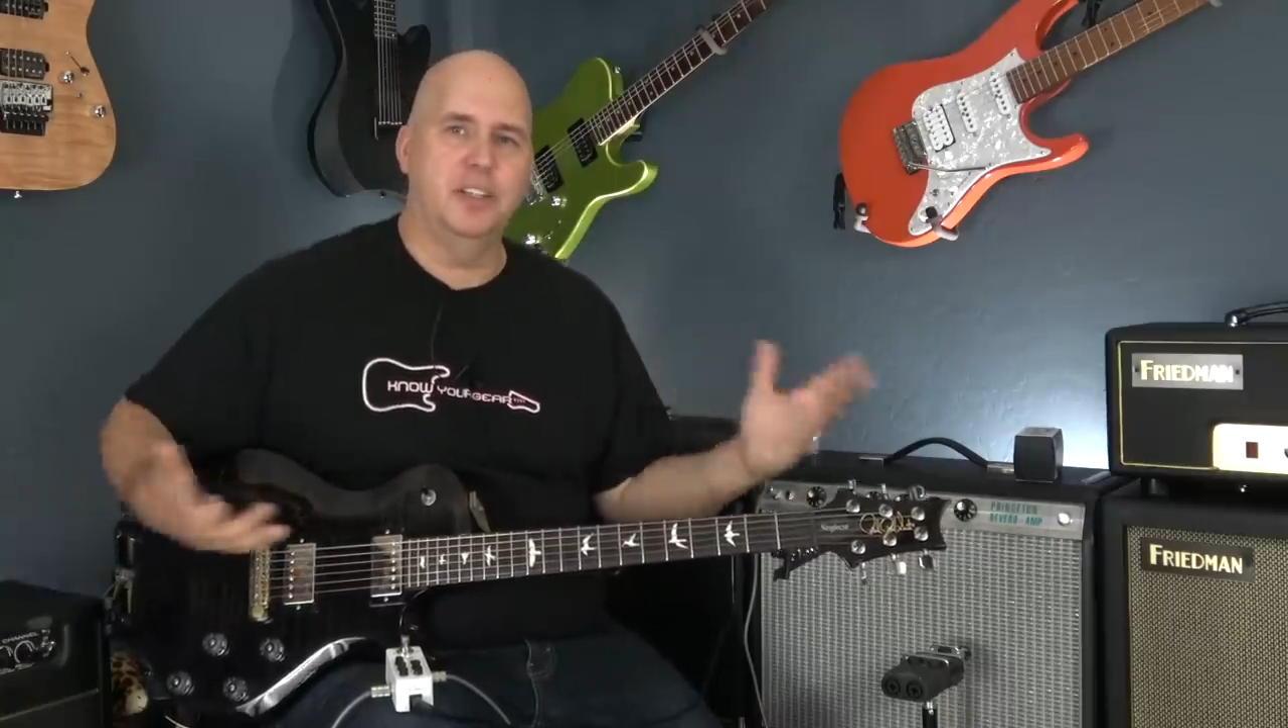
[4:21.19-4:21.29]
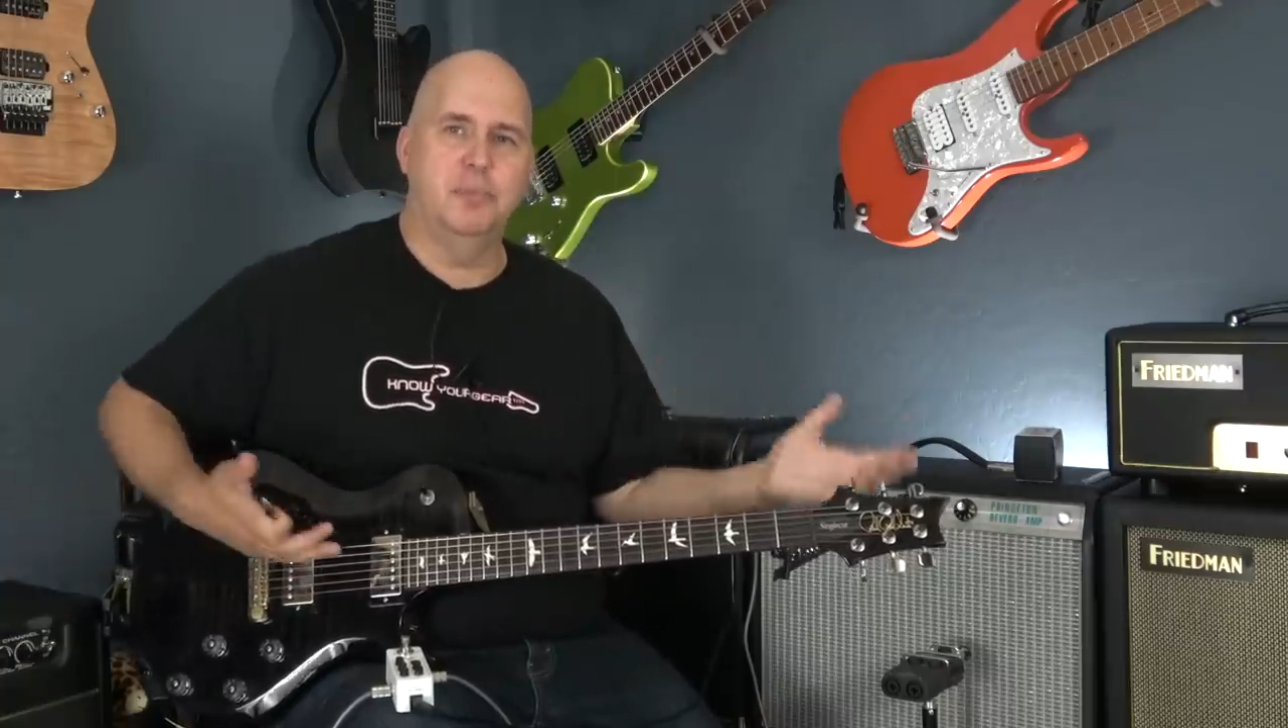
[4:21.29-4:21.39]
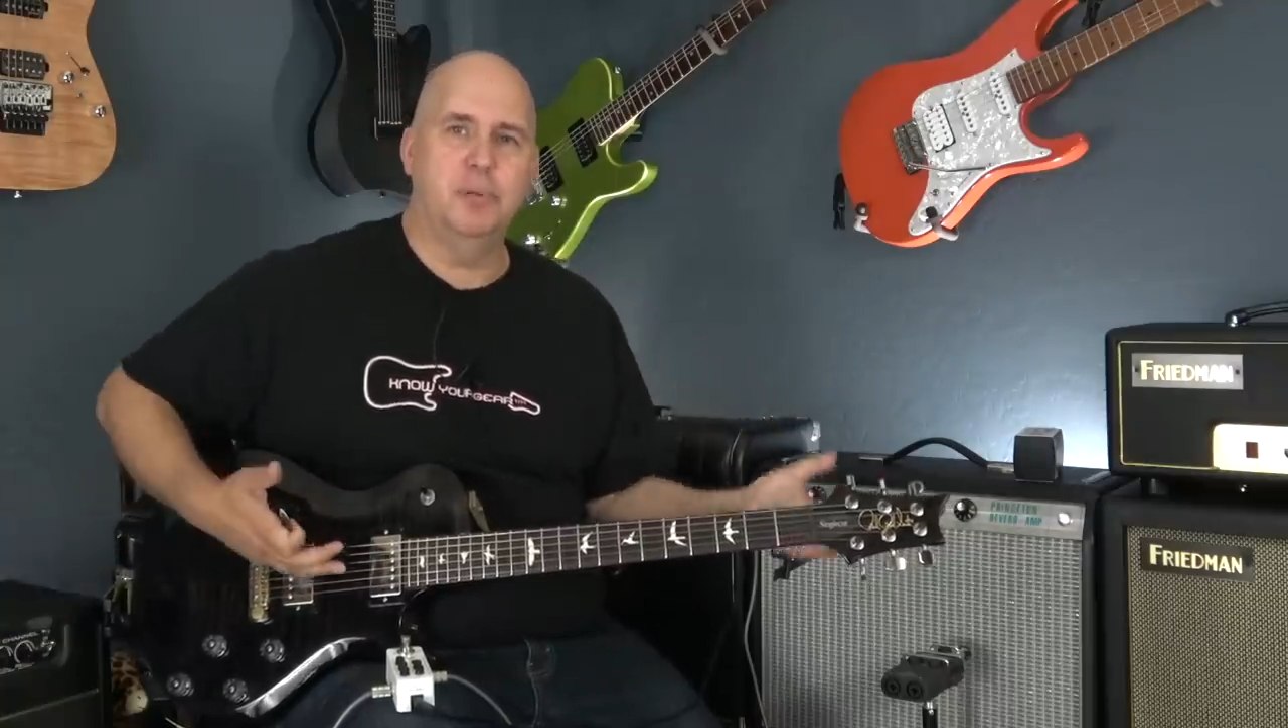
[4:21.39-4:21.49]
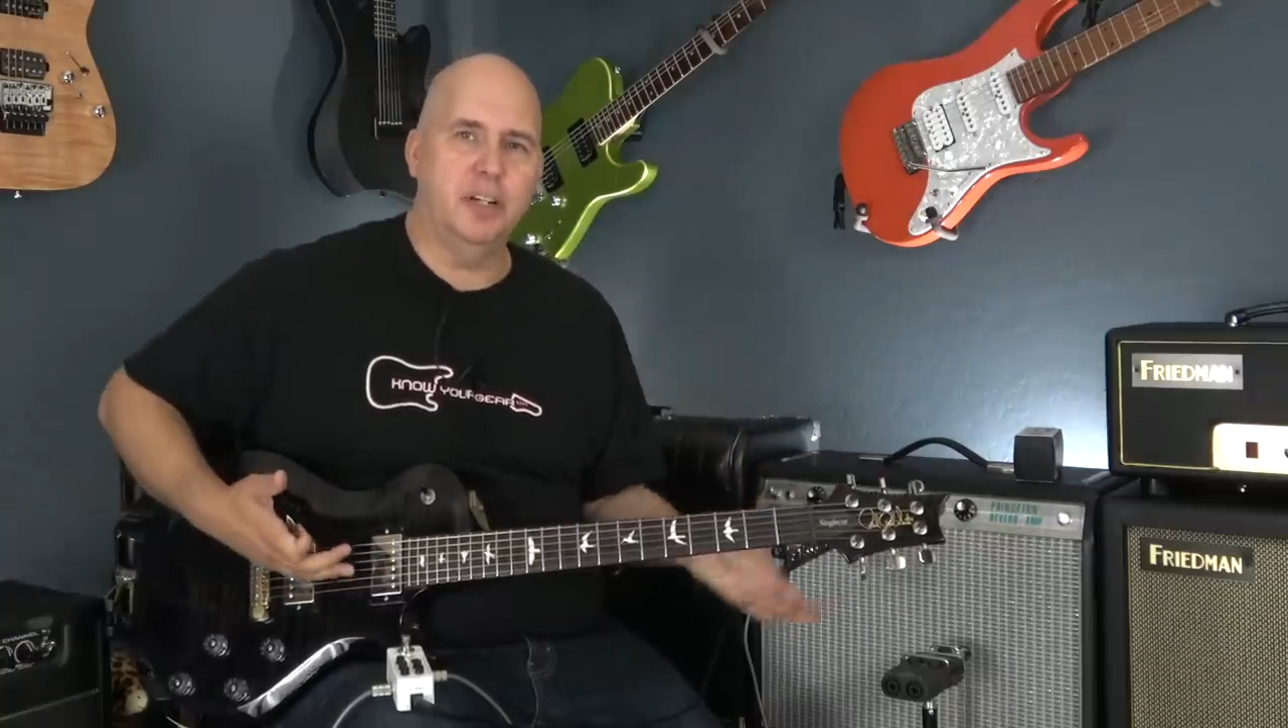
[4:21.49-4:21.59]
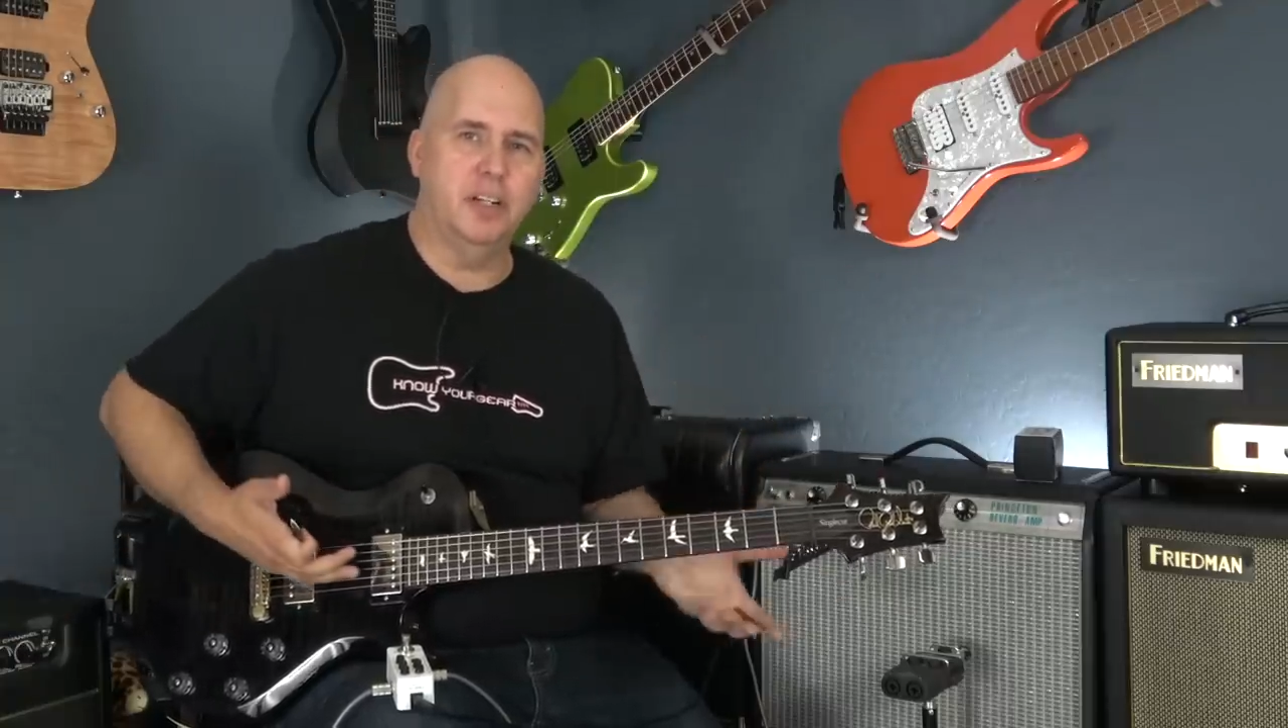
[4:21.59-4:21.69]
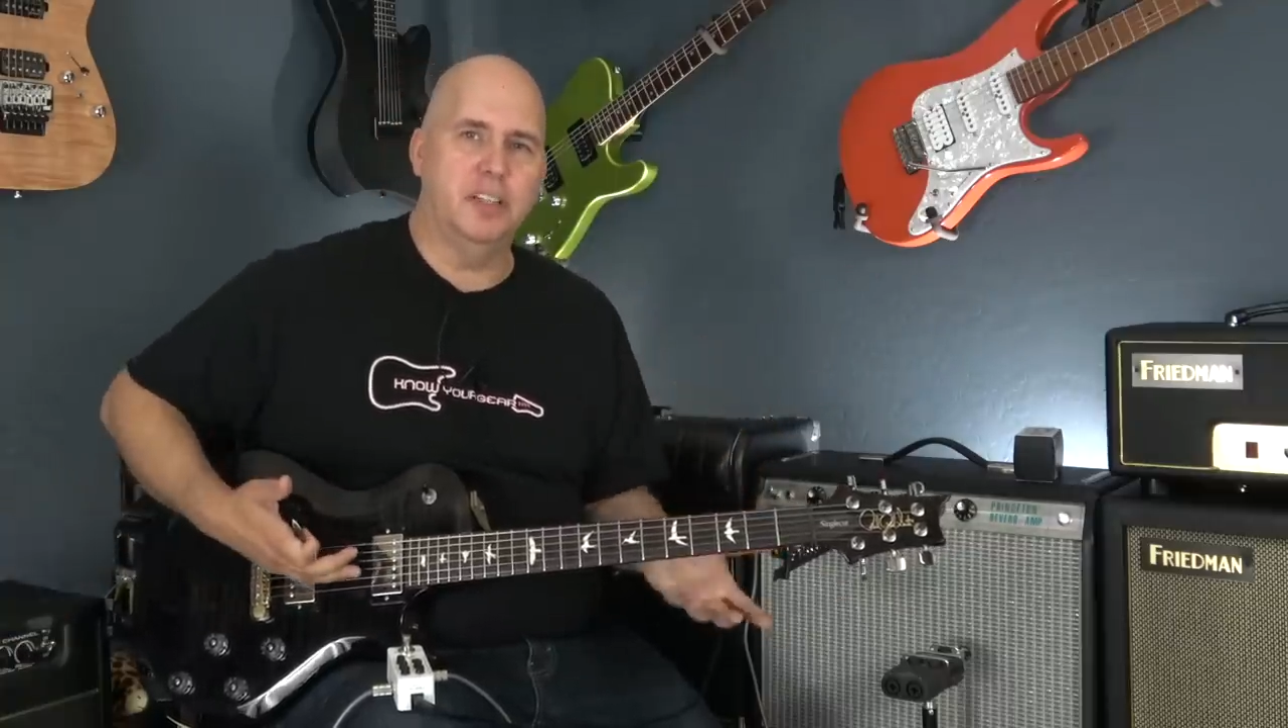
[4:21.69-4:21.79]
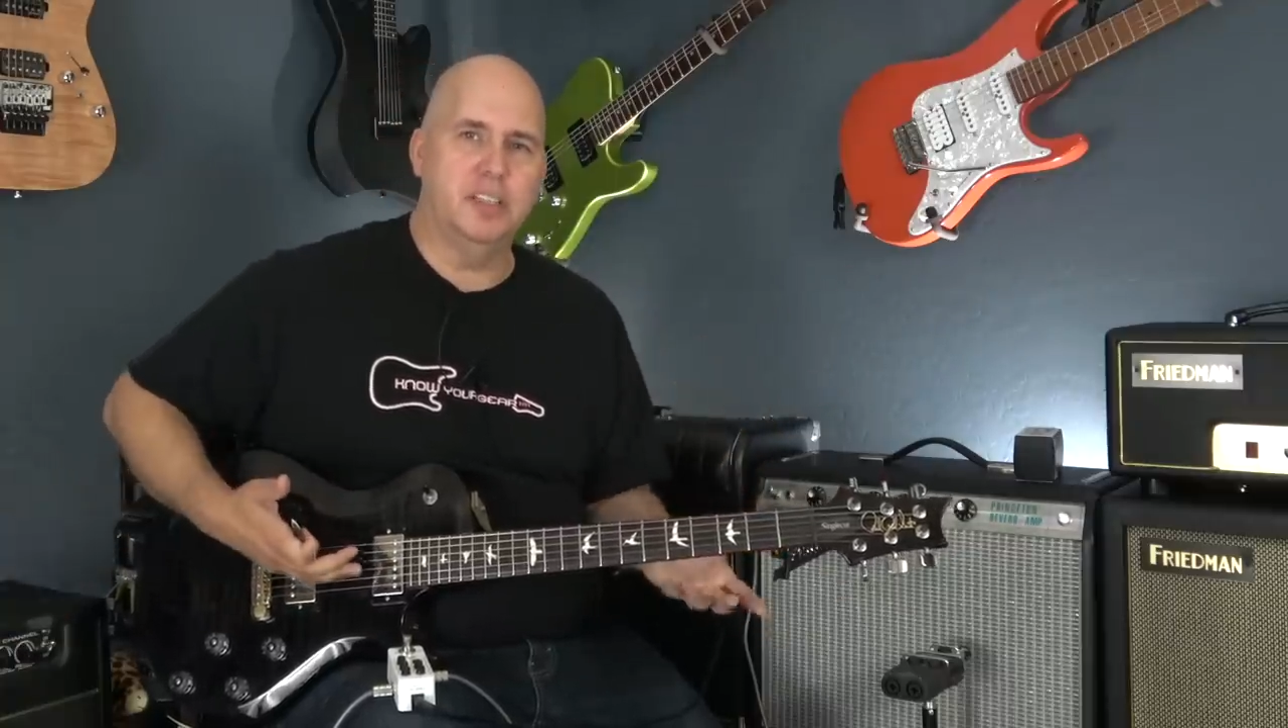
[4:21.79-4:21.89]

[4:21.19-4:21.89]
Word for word: and then put it on